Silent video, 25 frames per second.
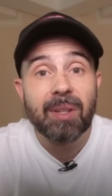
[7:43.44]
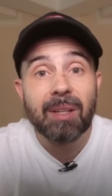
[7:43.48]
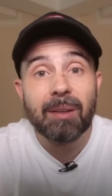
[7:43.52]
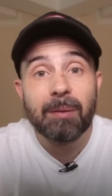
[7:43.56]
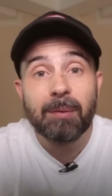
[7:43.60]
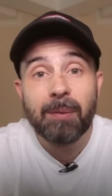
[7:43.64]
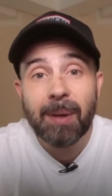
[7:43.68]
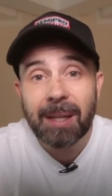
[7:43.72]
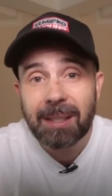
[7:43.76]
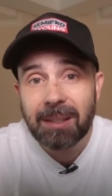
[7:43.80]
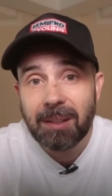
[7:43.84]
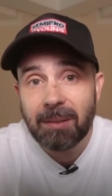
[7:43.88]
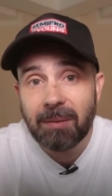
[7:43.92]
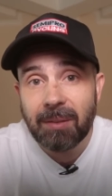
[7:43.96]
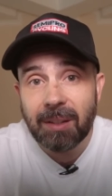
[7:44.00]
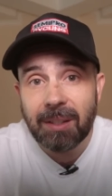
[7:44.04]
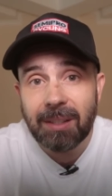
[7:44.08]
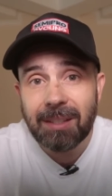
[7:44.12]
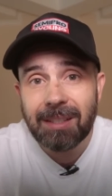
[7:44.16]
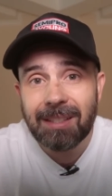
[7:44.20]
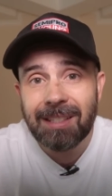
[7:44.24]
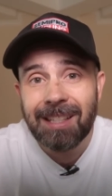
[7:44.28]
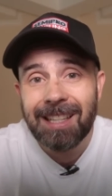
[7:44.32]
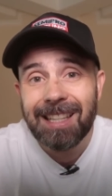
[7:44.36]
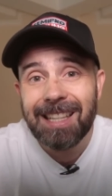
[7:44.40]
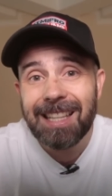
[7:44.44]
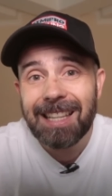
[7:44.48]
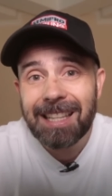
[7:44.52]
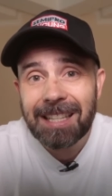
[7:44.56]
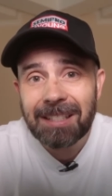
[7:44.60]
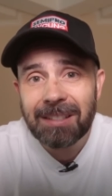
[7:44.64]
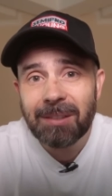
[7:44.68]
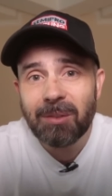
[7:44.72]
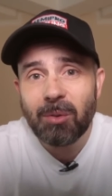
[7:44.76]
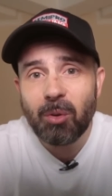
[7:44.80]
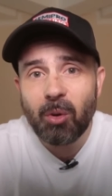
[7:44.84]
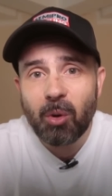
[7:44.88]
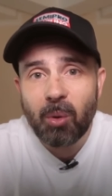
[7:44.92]
effectiveness
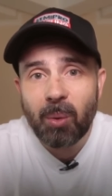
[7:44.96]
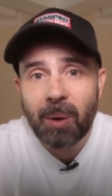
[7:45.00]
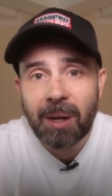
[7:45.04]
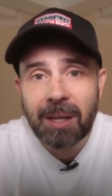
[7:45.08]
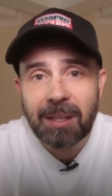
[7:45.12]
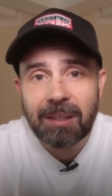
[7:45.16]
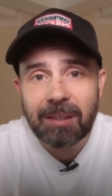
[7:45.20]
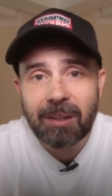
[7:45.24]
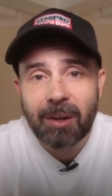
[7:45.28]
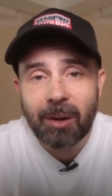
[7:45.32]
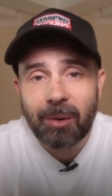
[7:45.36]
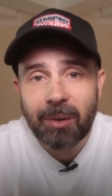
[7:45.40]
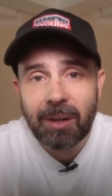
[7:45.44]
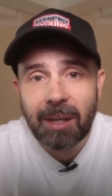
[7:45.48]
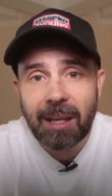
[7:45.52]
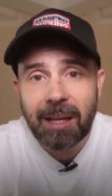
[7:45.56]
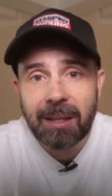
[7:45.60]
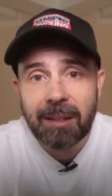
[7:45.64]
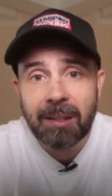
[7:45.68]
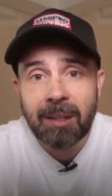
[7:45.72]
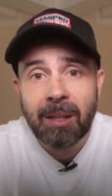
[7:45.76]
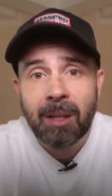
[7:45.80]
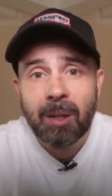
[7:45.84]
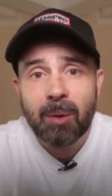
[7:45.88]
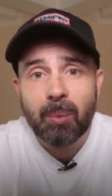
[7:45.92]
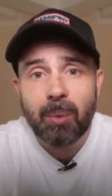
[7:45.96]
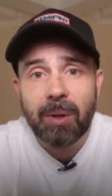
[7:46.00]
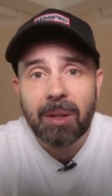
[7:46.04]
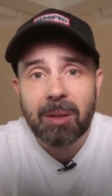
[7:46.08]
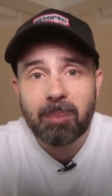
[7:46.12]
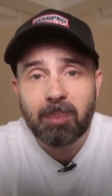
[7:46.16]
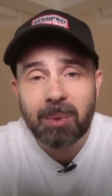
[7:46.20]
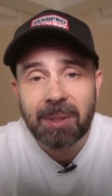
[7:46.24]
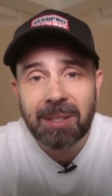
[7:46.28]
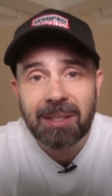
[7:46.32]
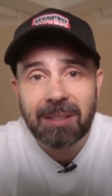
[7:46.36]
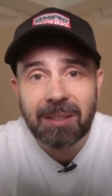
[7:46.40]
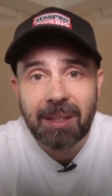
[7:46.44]
isn't always correlated
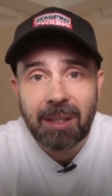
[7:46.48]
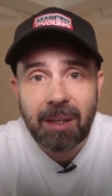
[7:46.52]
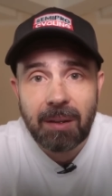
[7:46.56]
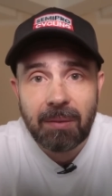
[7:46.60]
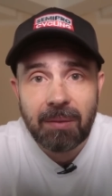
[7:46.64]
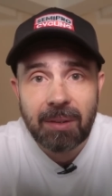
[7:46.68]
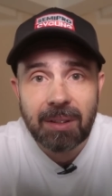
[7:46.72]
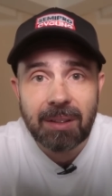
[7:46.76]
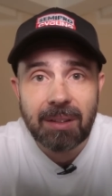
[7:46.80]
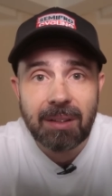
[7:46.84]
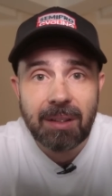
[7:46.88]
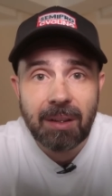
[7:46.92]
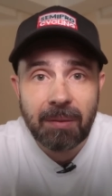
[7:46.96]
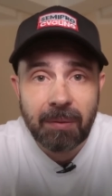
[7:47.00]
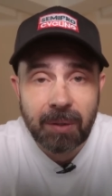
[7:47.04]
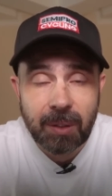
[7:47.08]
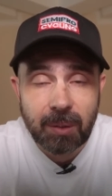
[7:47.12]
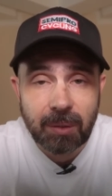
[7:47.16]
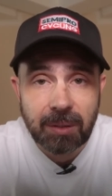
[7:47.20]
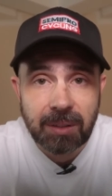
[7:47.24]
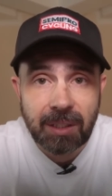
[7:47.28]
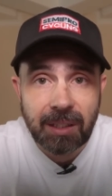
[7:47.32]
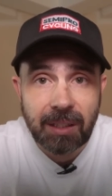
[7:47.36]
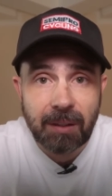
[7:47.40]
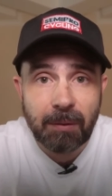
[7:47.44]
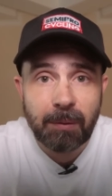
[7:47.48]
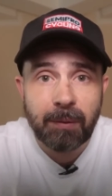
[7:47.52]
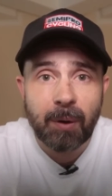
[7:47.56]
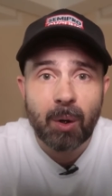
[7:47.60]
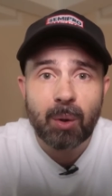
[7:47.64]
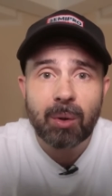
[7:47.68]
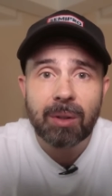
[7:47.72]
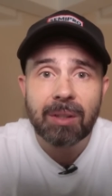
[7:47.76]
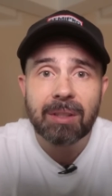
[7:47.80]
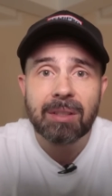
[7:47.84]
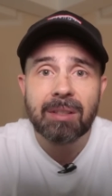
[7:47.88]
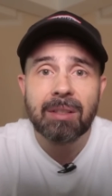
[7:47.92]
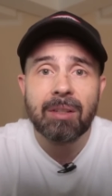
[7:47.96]
with perceived difficulty.
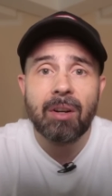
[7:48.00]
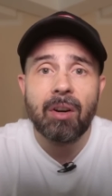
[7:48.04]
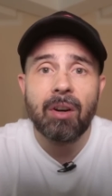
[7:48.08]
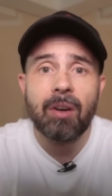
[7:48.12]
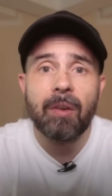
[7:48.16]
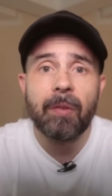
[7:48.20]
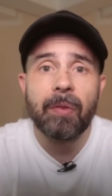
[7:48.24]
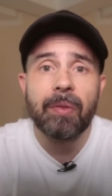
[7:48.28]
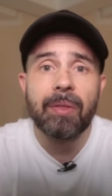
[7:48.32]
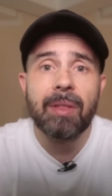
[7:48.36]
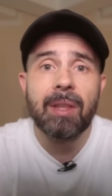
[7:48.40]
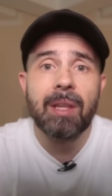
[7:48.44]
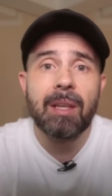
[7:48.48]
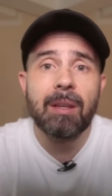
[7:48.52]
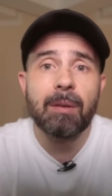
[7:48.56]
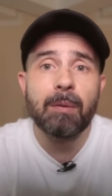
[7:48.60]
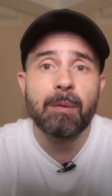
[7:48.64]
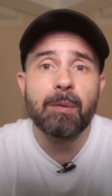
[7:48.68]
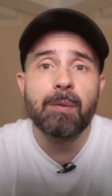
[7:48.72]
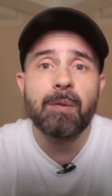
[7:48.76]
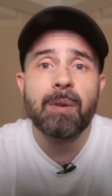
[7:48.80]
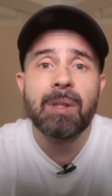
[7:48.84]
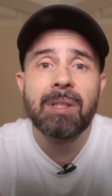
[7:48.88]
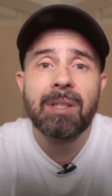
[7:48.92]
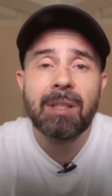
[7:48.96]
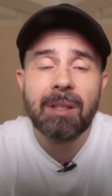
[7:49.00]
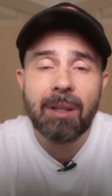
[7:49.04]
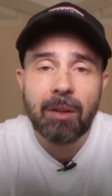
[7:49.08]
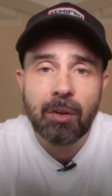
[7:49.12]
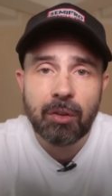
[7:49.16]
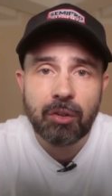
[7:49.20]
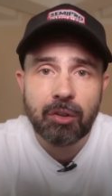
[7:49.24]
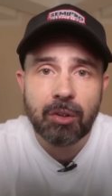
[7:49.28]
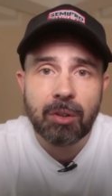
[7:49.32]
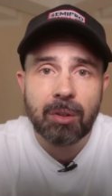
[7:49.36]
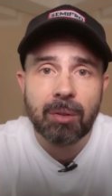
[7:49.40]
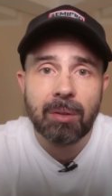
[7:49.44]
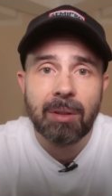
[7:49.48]
Focus on the
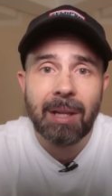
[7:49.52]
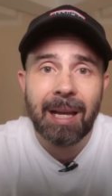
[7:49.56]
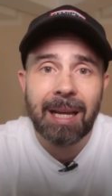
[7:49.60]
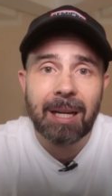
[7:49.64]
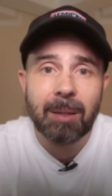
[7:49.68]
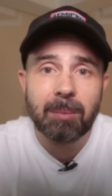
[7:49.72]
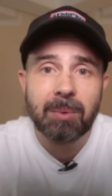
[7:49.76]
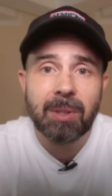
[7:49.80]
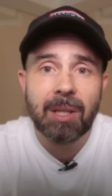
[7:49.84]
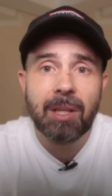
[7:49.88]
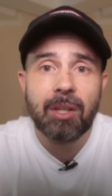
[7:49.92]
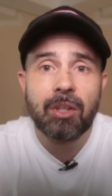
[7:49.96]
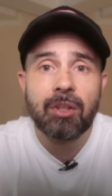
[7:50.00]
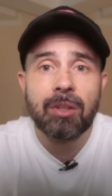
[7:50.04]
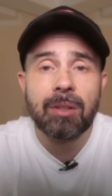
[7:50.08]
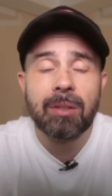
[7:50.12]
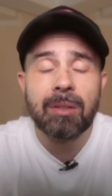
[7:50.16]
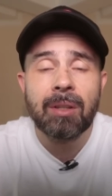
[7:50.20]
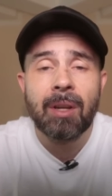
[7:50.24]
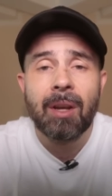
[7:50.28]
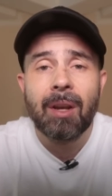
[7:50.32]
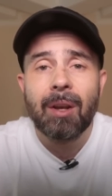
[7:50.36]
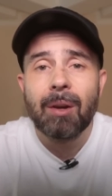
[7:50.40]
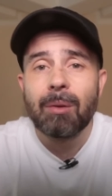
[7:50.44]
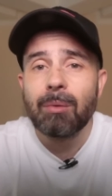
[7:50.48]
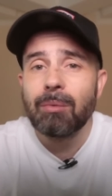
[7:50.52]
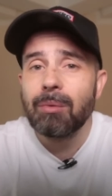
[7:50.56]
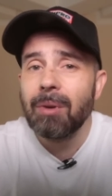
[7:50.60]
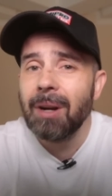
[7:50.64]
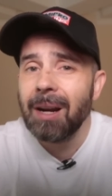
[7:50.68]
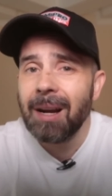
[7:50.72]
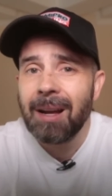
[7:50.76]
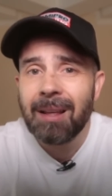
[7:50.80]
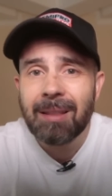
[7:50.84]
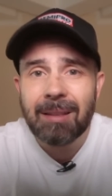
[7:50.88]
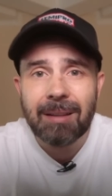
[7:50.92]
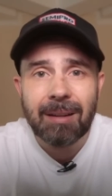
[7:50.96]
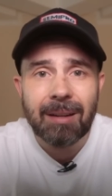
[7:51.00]
physiological adaptations
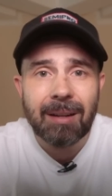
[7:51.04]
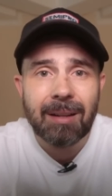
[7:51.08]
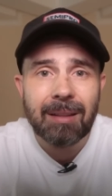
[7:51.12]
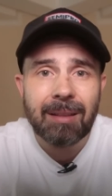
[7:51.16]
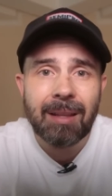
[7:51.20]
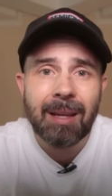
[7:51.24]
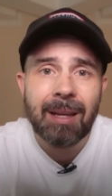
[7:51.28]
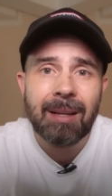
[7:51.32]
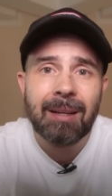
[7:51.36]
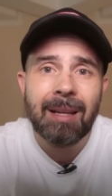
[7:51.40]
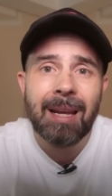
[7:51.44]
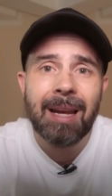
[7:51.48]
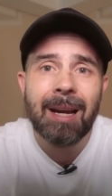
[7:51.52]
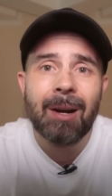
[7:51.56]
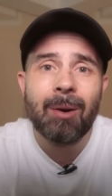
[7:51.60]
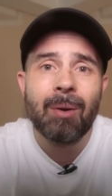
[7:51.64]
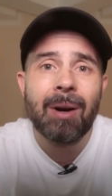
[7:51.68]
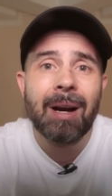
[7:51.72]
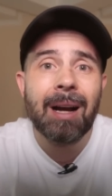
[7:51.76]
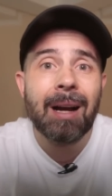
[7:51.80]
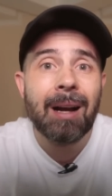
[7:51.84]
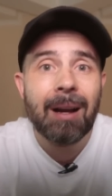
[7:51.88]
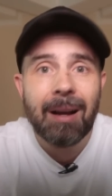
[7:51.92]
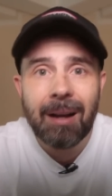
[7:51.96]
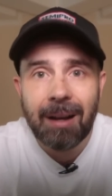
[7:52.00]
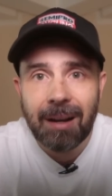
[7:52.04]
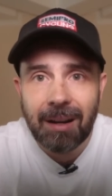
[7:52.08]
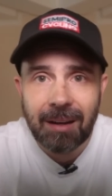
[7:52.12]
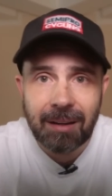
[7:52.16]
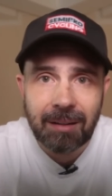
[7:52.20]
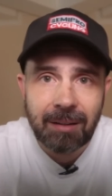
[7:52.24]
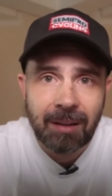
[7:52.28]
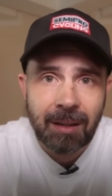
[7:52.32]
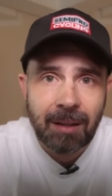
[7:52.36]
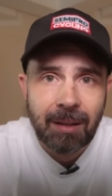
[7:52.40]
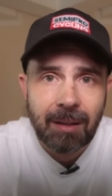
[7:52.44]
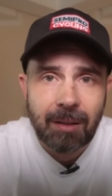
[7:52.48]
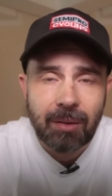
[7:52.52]
rather than how
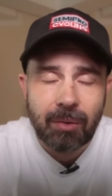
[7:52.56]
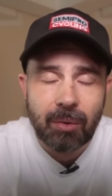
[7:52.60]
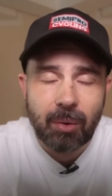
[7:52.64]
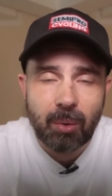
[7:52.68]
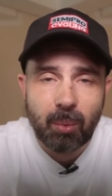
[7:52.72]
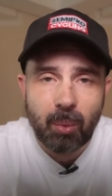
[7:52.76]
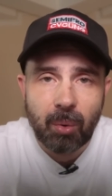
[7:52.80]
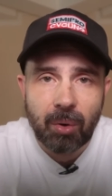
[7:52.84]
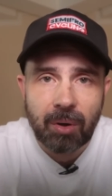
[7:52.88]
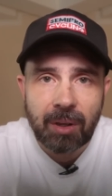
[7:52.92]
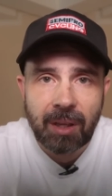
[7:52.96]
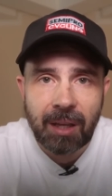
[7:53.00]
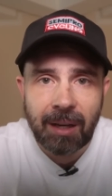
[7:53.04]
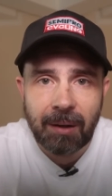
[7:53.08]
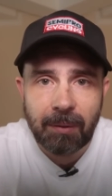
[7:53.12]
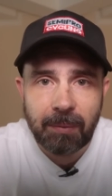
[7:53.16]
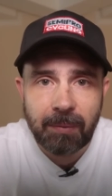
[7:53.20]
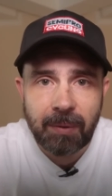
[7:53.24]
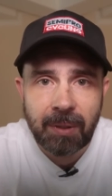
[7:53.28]
hard the workout